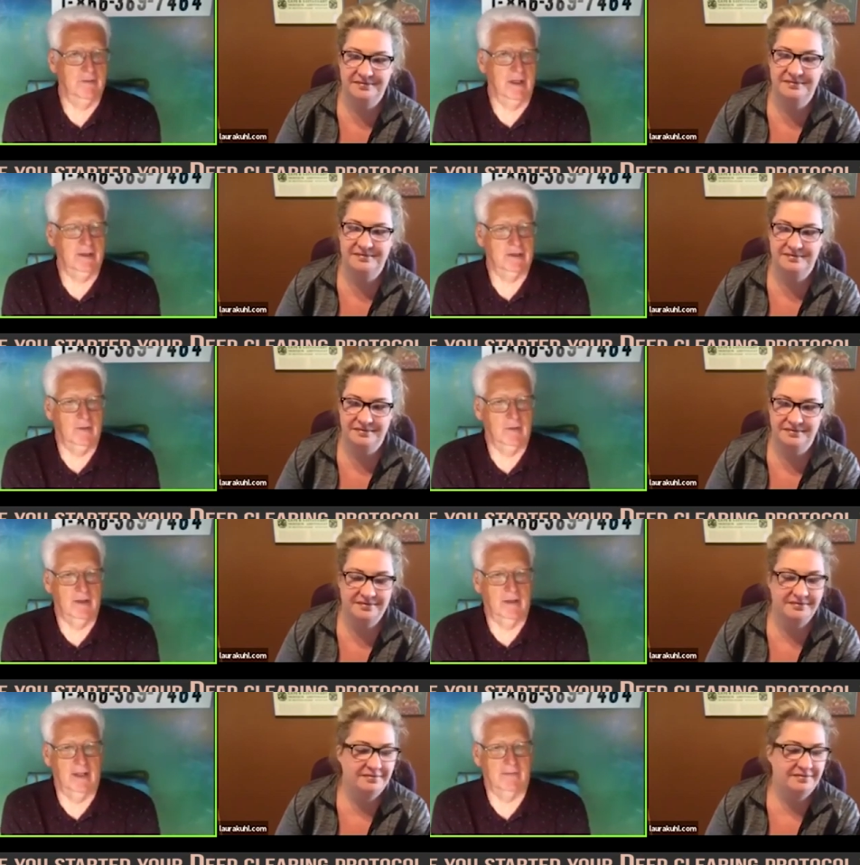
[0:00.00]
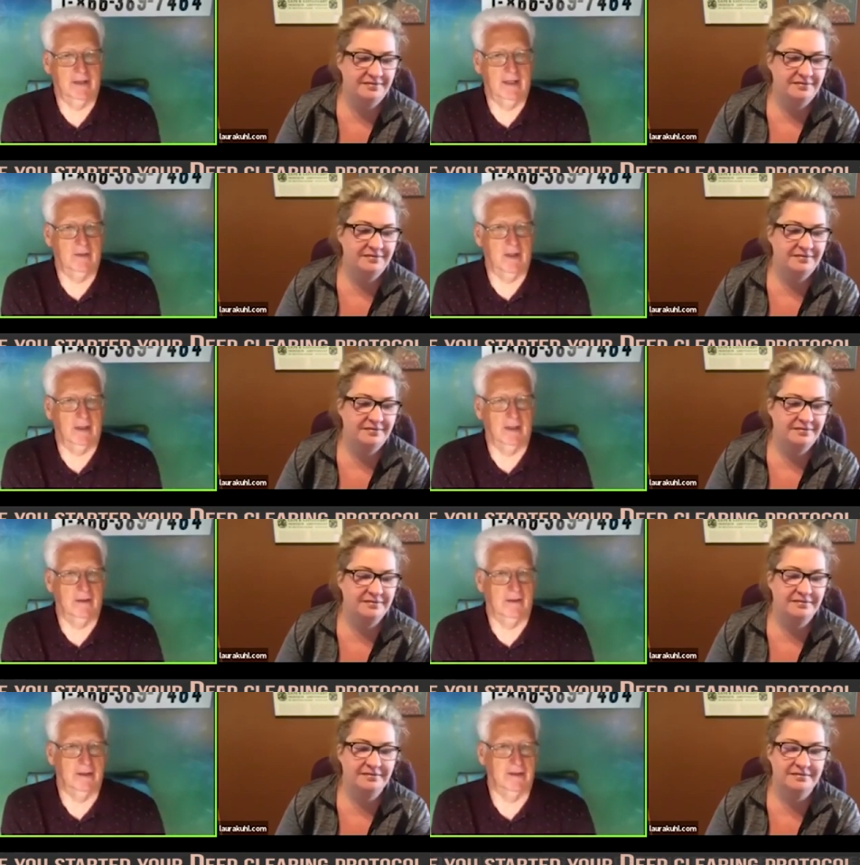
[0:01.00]
Speaker 1: right? So we don't have to keep
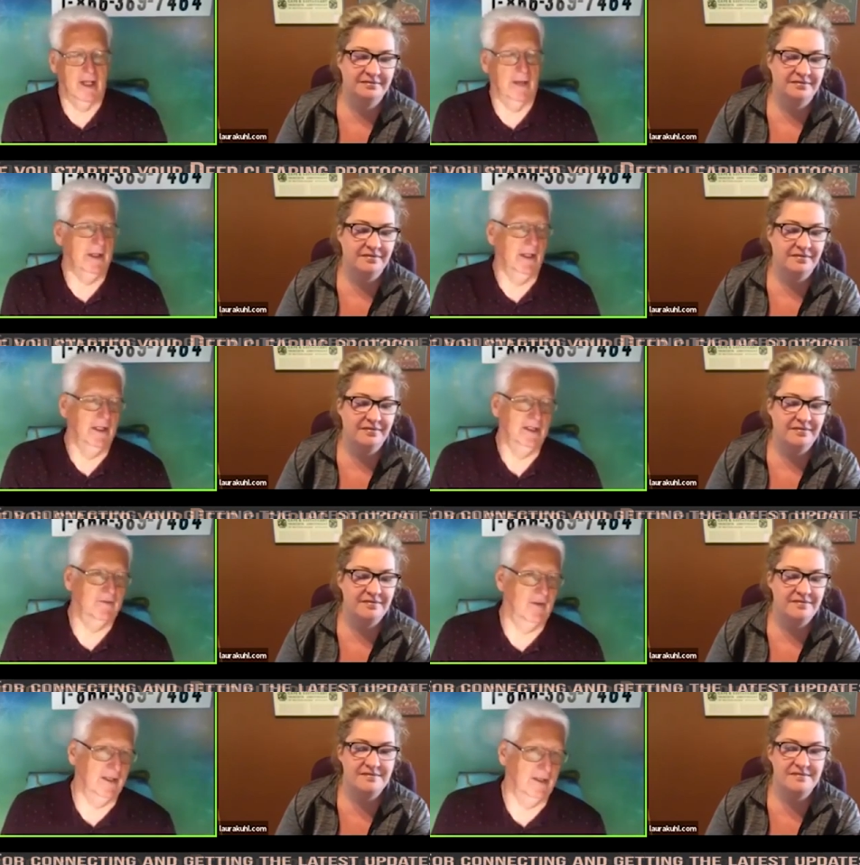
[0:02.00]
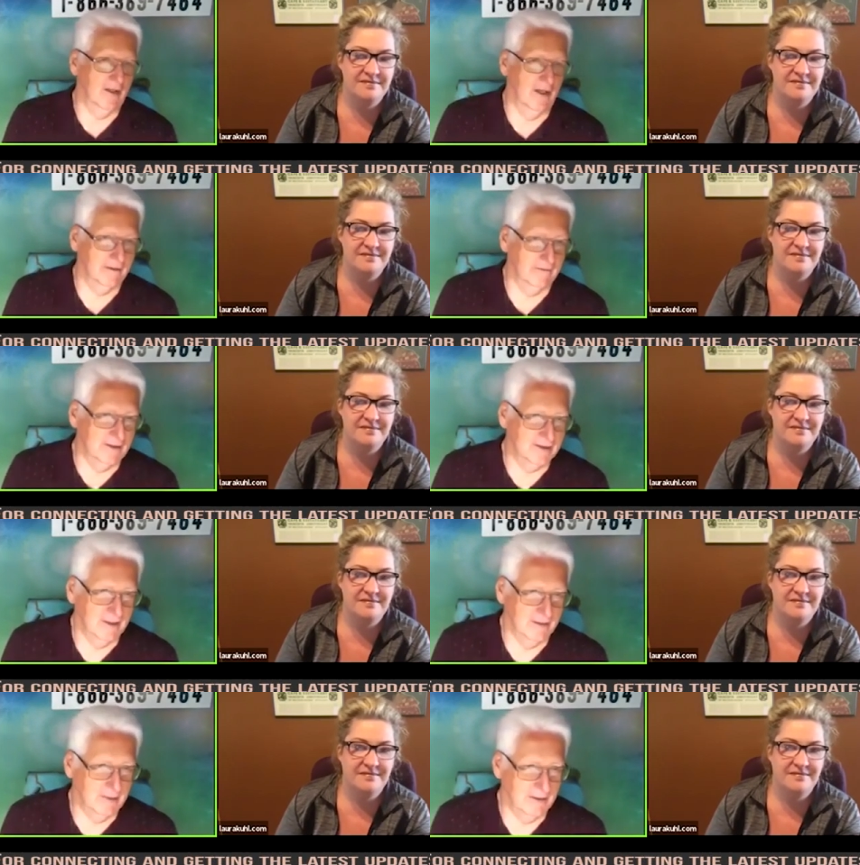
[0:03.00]
talking to each other. I mean, it's fine to talk to each
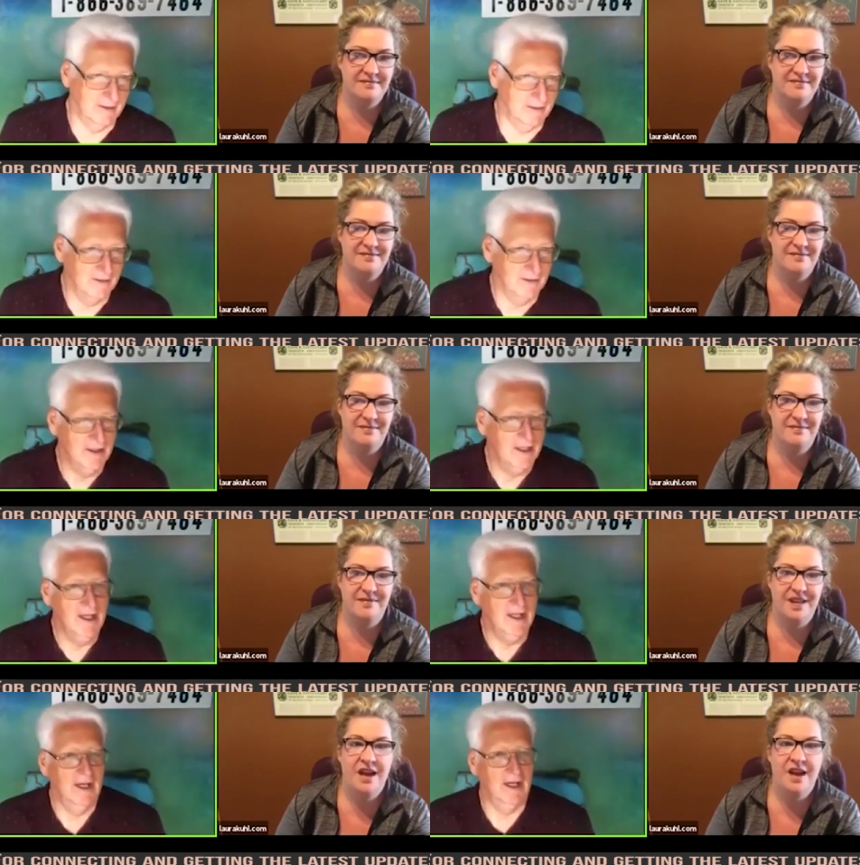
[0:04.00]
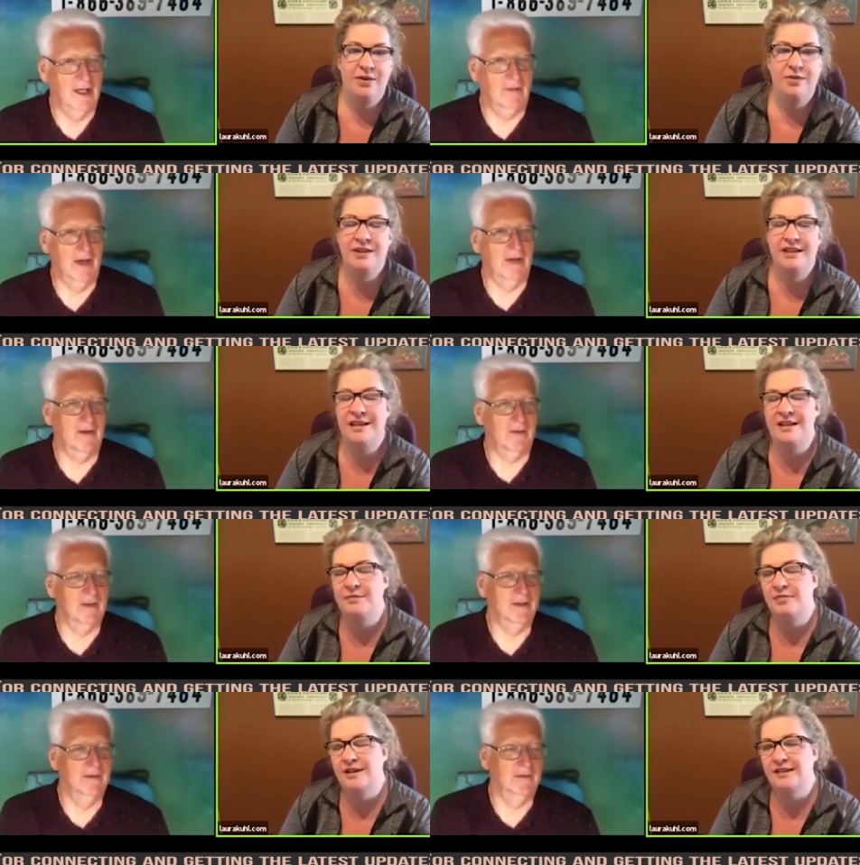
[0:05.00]
other, but you know.
Speaker 2: I want to
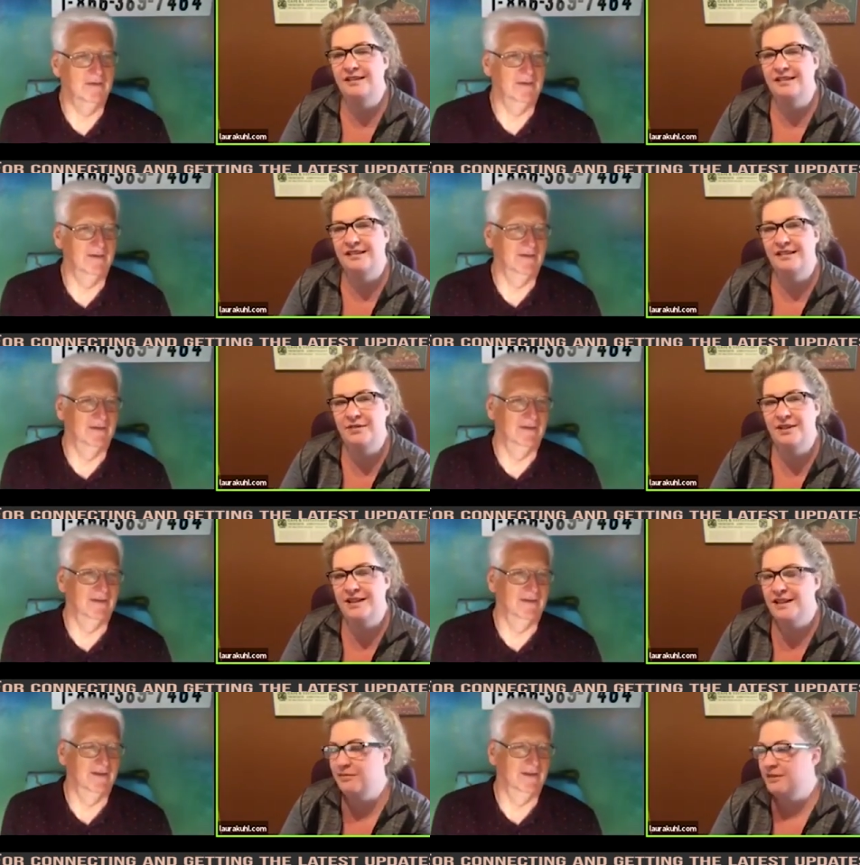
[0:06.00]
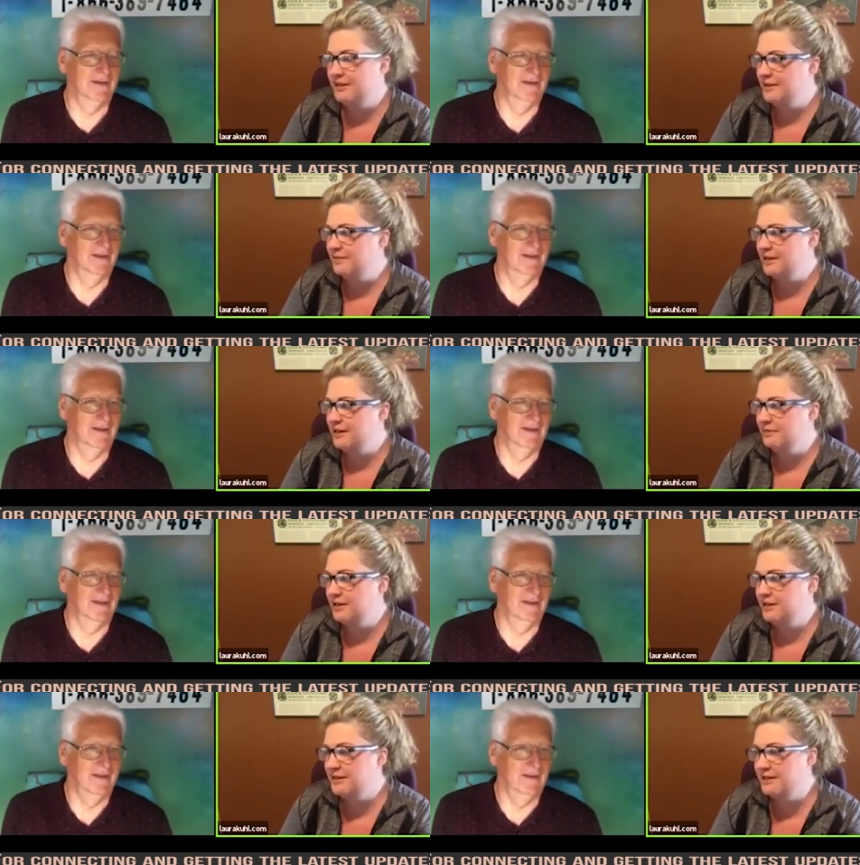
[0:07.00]
kind of bring something up,
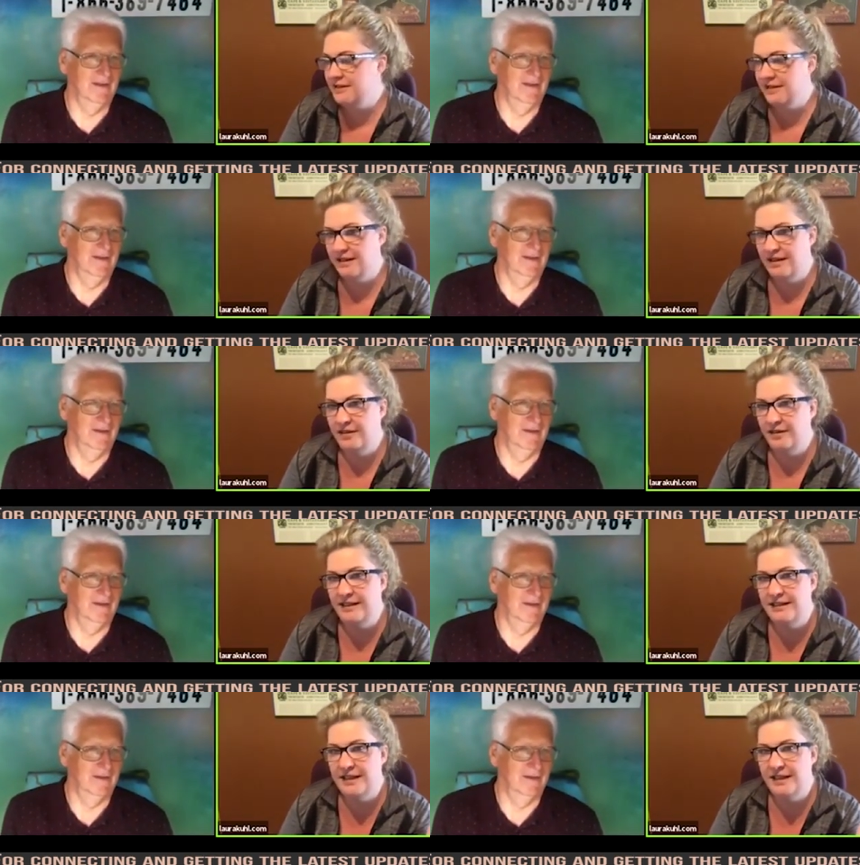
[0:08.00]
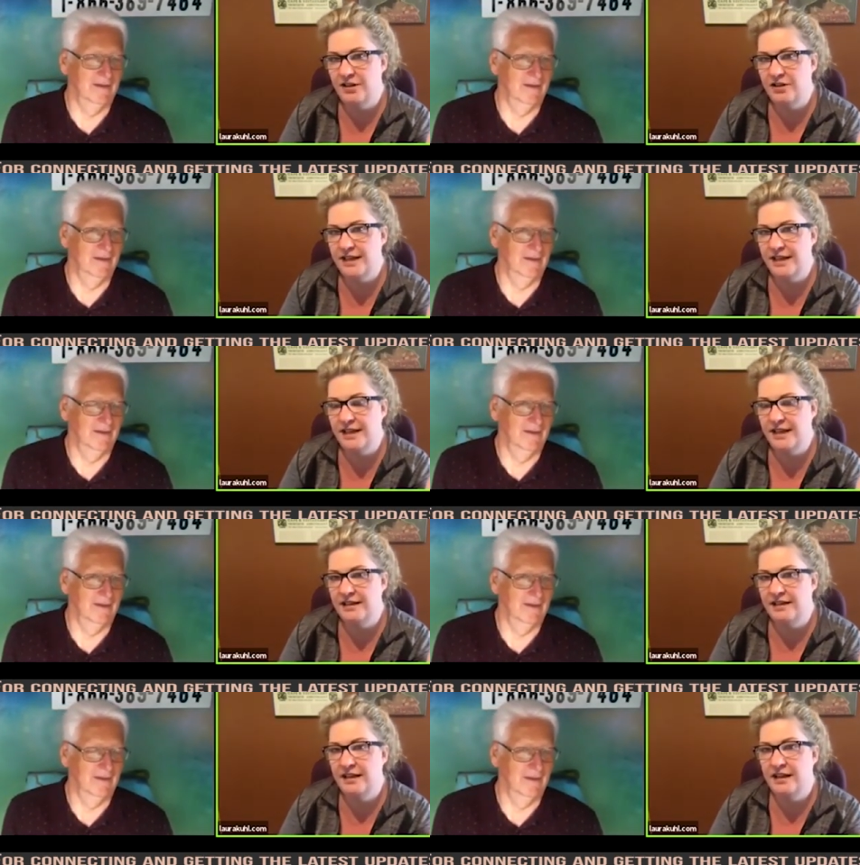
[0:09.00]
because I'd like to get your take on
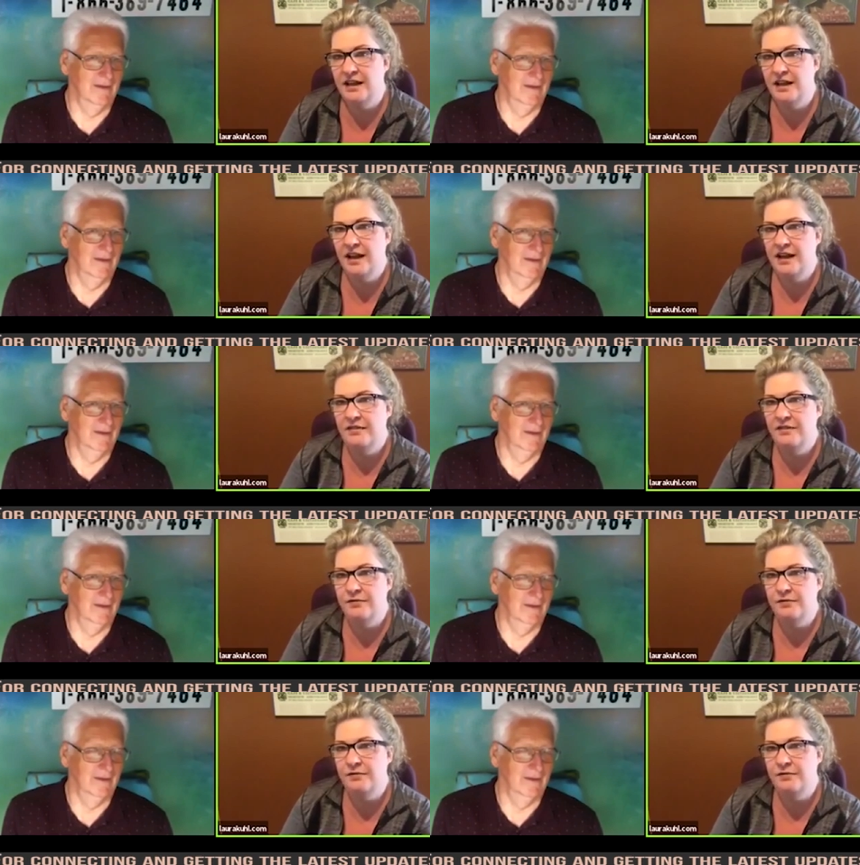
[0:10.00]
it. I have a